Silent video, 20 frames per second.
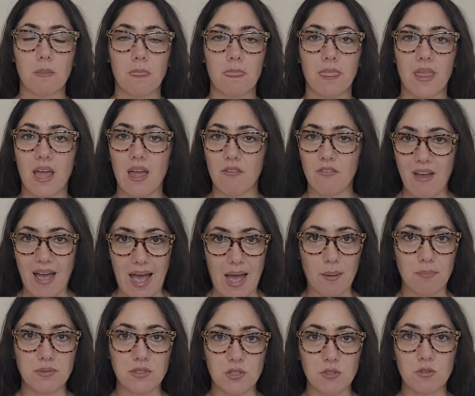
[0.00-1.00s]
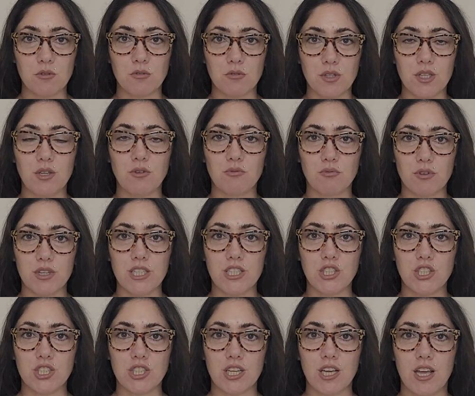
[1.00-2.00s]
have absolutely
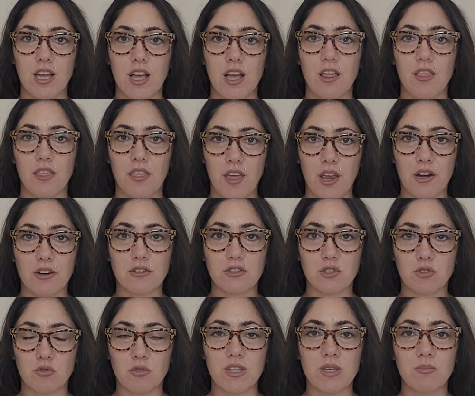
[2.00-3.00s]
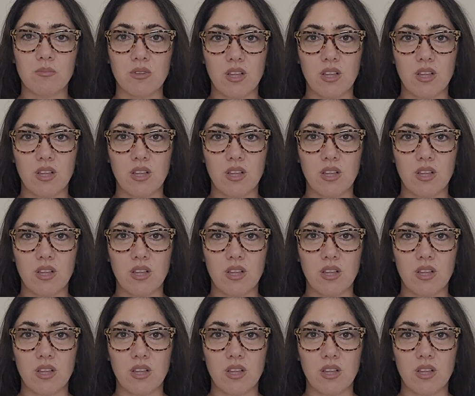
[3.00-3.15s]
reached their dream